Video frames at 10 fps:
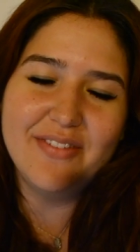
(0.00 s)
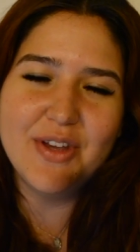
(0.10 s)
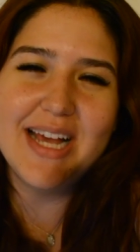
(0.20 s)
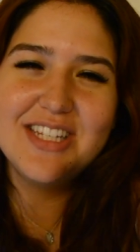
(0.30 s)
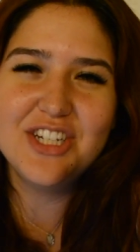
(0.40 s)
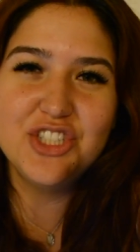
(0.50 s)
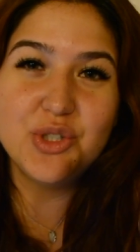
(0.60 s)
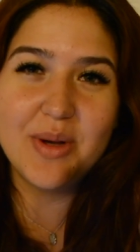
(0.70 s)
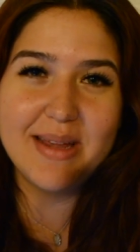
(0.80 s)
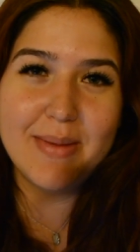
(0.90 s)
If you guys are
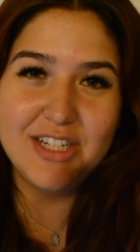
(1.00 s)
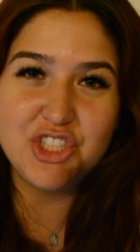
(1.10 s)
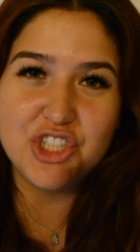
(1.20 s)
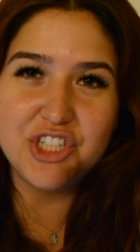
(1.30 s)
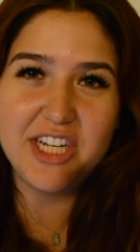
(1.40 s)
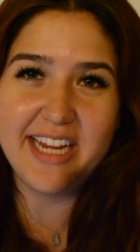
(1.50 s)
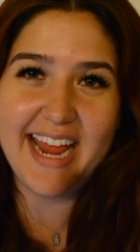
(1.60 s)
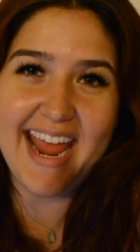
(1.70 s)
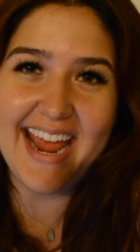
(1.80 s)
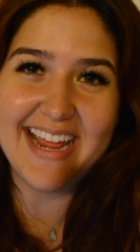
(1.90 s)
enjoying my journey
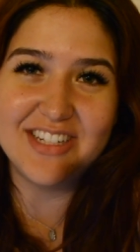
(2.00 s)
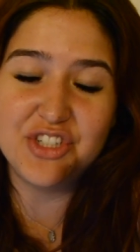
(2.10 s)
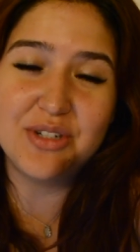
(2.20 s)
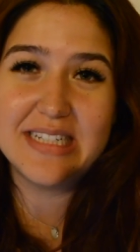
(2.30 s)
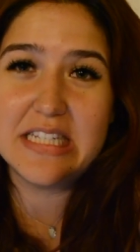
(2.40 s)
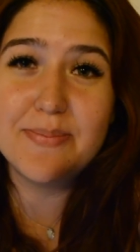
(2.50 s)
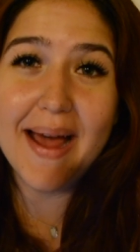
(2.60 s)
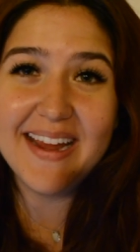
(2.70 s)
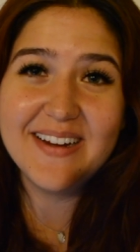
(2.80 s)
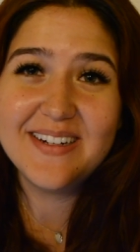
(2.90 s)
and you're
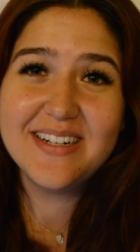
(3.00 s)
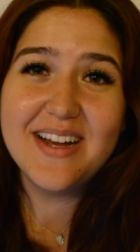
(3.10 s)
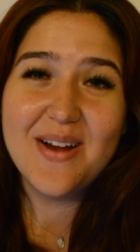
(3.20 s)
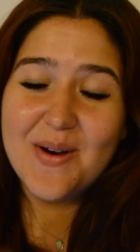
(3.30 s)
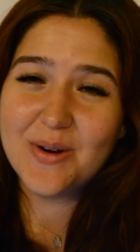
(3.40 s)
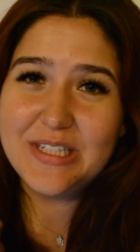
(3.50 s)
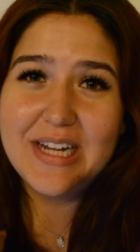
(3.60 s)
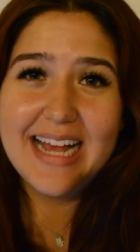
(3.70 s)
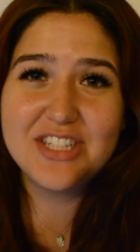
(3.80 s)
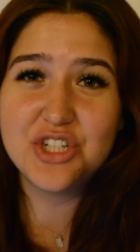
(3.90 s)
inspired, or you
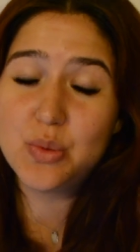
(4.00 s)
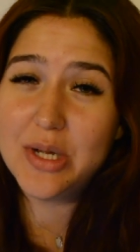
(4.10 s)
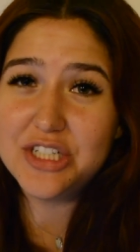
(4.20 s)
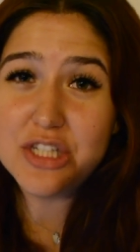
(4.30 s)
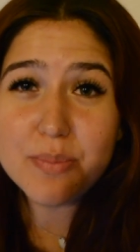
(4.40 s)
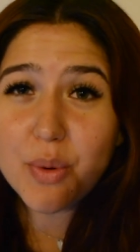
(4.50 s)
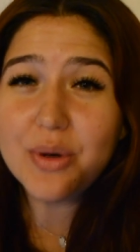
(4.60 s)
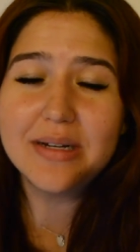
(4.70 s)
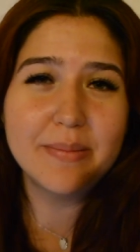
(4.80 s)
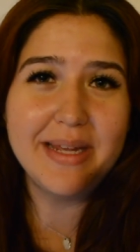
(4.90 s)
guys just want to
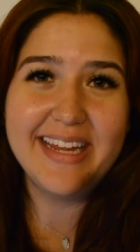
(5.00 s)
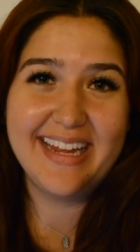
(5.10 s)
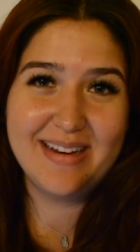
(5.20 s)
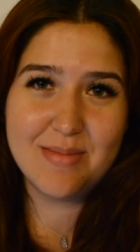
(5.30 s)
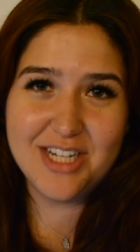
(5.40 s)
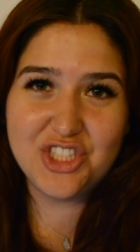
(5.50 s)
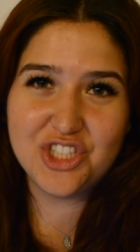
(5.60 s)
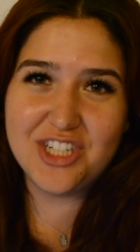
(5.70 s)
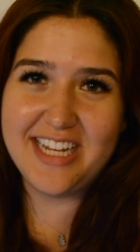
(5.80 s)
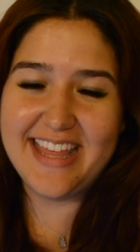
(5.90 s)
support me in my
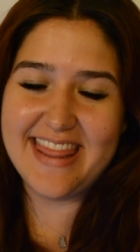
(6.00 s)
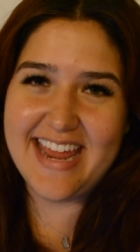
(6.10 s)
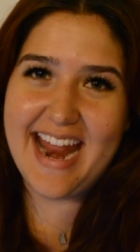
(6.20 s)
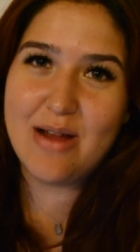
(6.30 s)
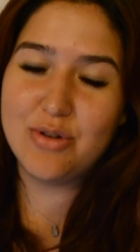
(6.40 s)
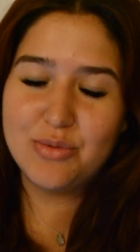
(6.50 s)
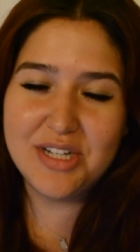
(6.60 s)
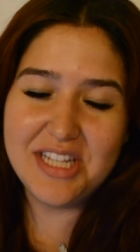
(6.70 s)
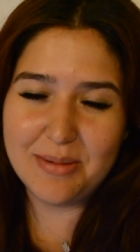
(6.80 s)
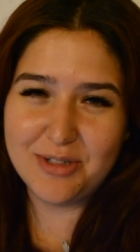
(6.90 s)
journey, then I would
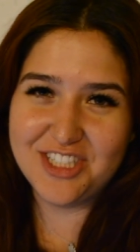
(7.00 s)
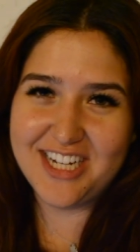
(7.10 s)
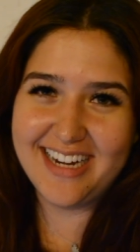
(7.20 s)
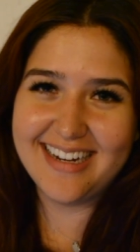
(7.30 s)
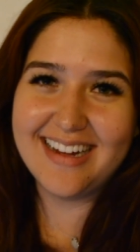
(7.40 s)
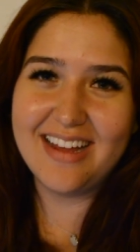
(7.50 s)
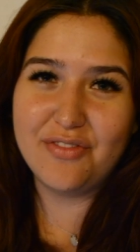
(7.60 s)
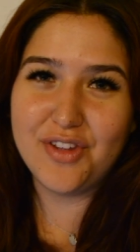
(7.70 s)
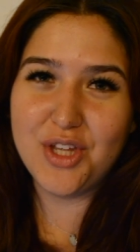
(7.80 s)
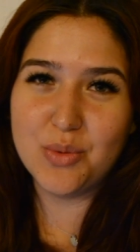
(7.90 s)
really appreciate it
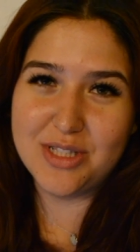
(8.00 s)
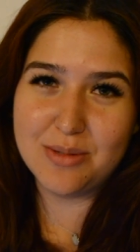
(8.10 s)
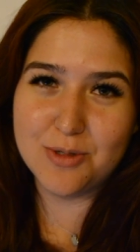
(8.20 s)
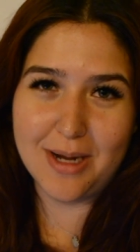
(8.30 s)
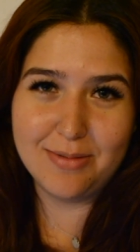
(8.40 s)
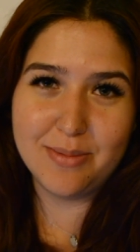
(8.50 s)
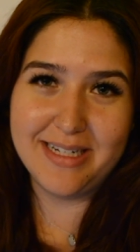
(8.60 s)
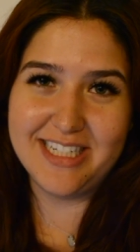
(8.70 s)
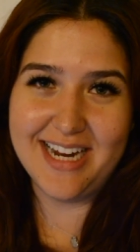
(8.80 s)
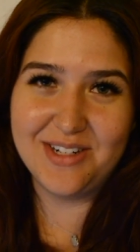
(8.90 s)
if you would subscribe to
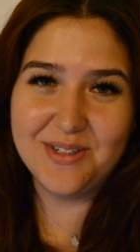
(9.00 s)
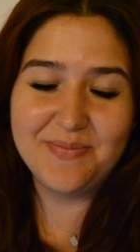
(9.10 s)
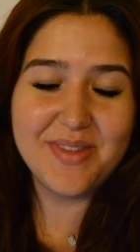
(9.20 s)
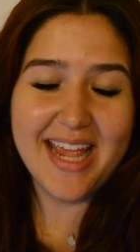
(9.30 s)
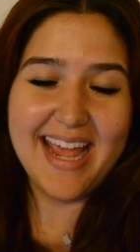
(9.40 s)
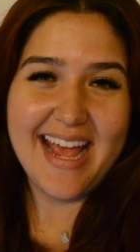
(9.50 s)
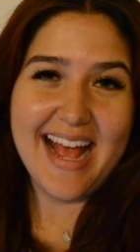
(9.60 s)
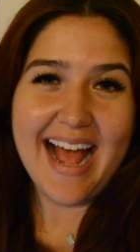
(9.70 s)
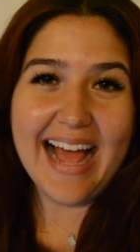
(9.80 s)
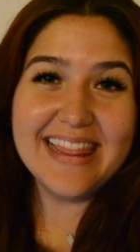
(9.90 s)
my channel.
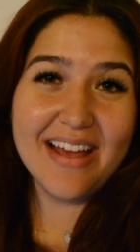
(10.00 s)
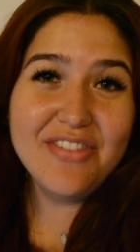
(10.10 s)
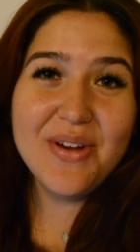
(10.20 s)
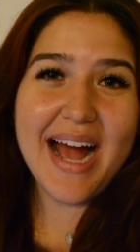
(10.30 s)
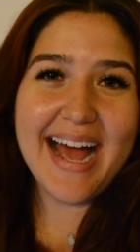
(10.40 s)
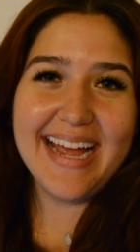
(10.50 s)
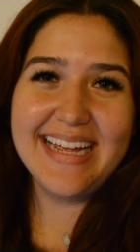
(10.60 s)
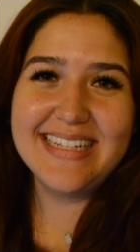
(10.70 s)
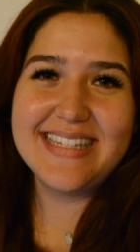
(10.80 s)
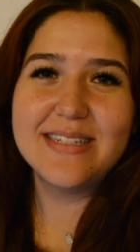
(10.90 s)
I love you
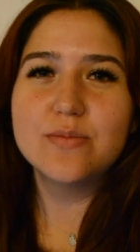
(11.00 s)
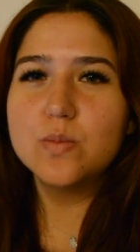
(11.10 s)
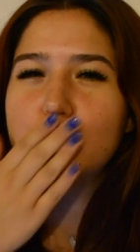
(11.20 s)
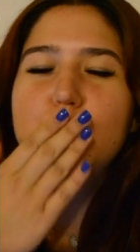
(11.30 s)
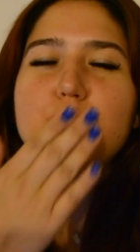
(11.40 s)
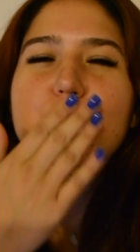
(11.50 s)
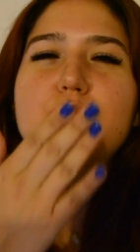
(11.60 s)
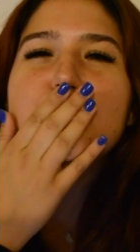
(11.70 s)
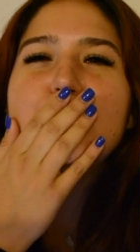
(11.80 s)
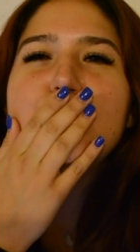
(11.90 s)
guys.
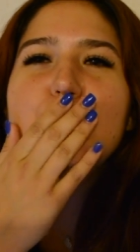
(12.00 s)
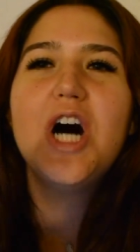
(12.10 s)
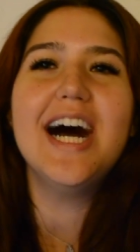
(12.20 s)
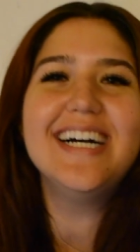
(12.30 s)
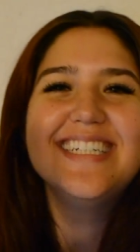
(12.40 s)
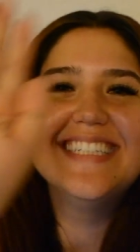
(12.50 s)
Mwah.